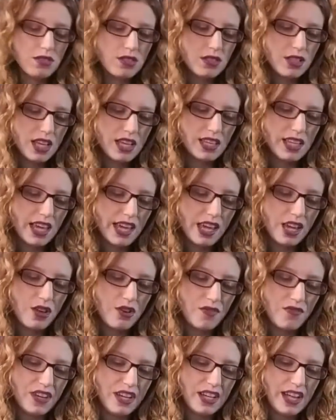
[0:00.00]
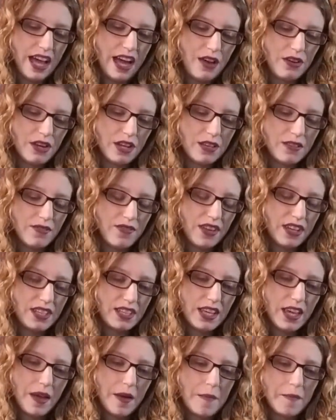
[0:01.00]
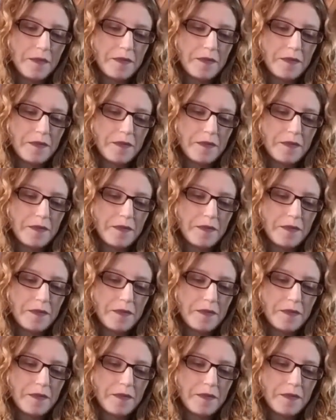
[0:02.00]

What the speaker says: like taking your feet out and fixing it.